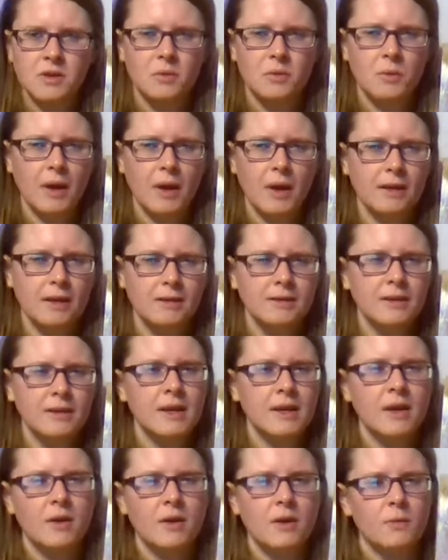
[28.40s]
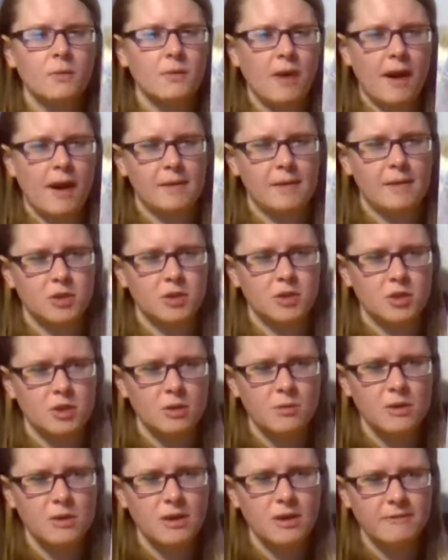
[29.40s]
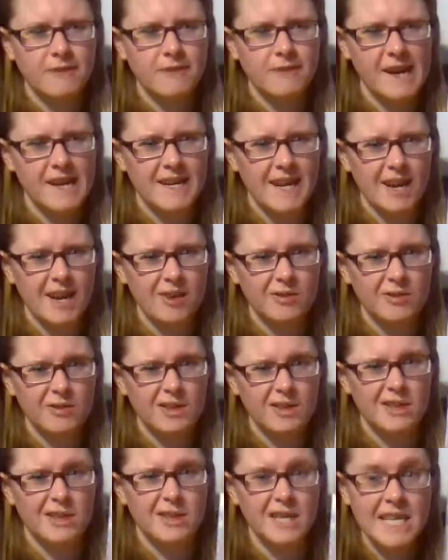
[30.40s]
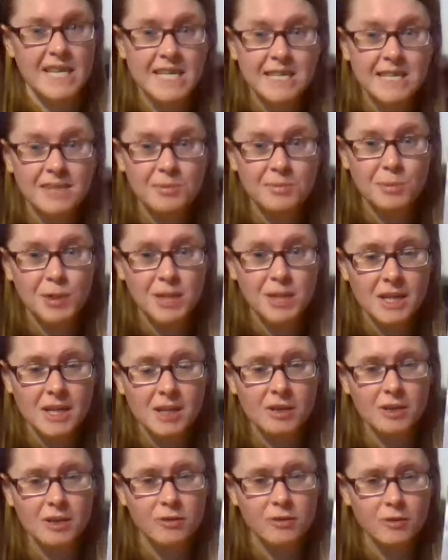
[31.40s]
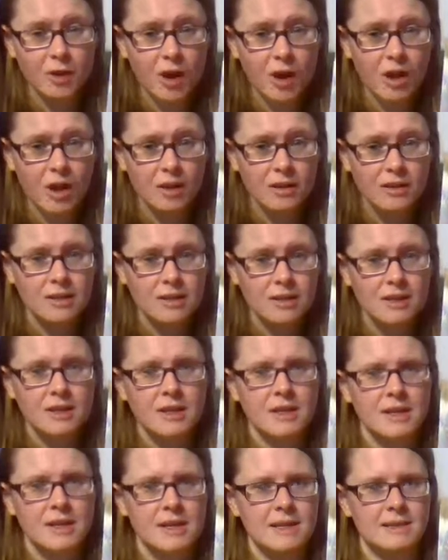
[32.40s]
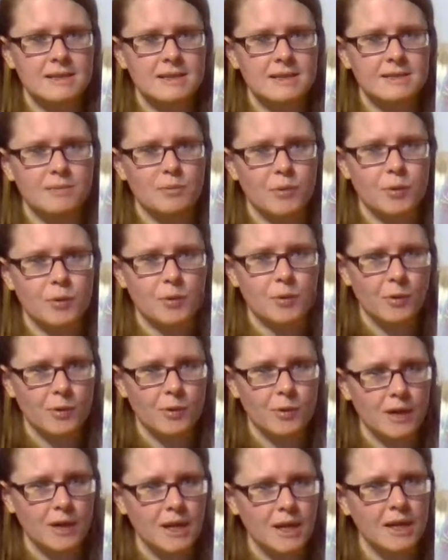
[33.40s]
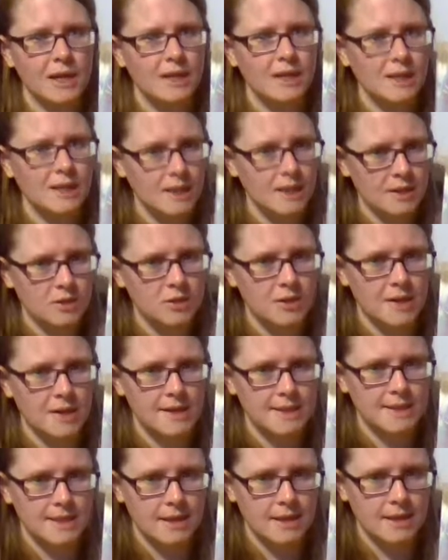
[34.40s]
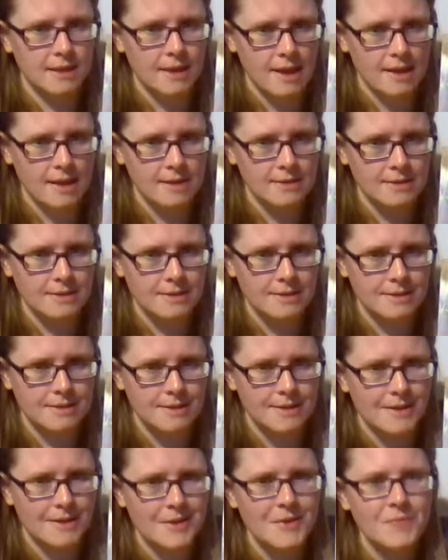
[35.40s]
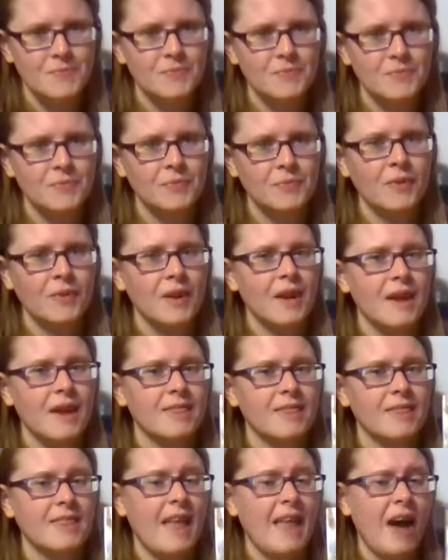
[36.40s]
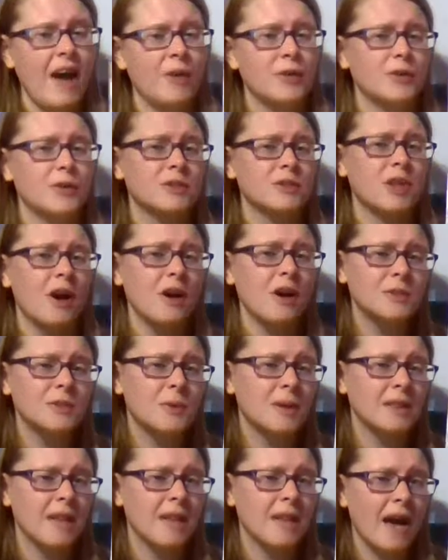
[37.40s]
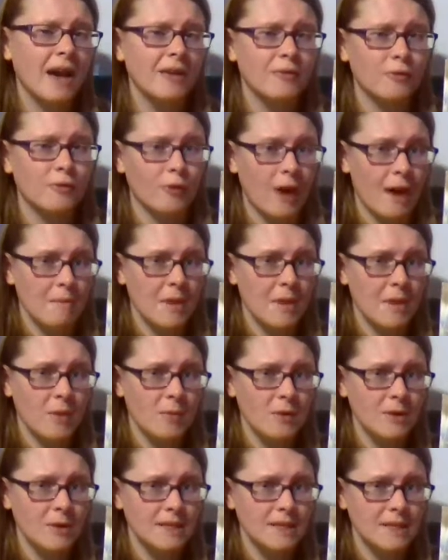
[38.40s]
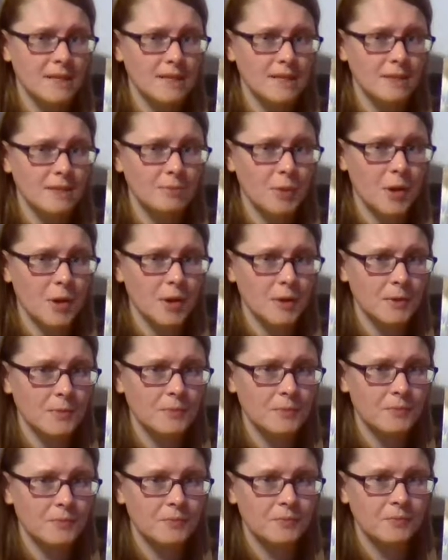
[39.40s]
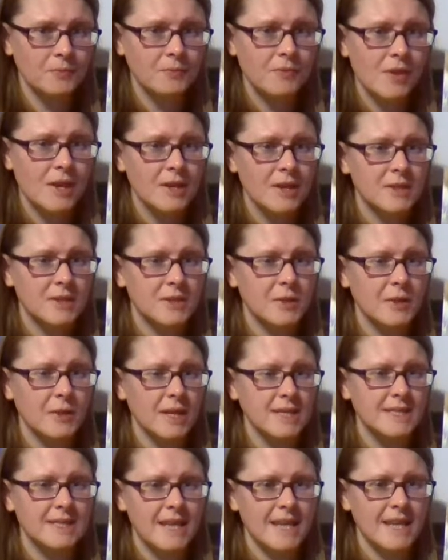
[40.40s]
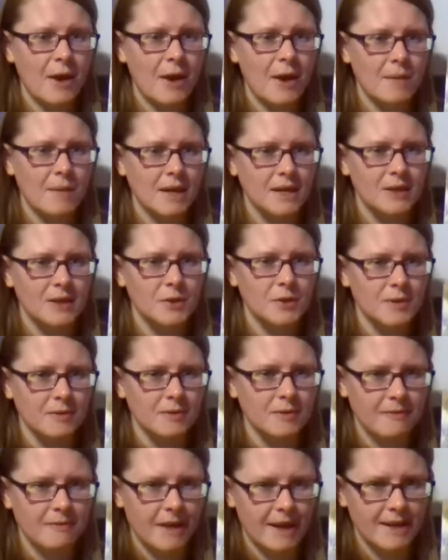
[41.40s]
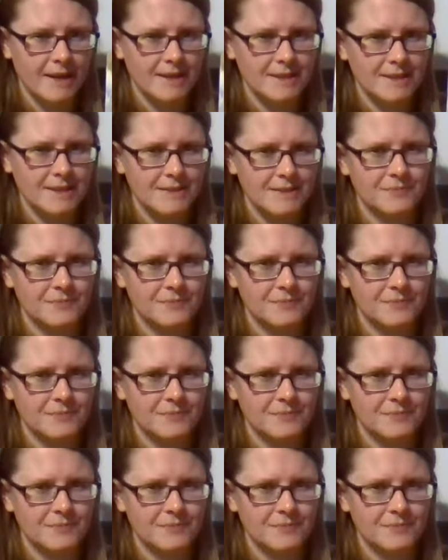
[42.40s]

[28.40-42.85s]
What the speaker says: Well, I'm sure we're going to find out that this particular frog eats some pretty interesting things. Now, there's also a lot of rhyming words in this book, so let's see how many you can find.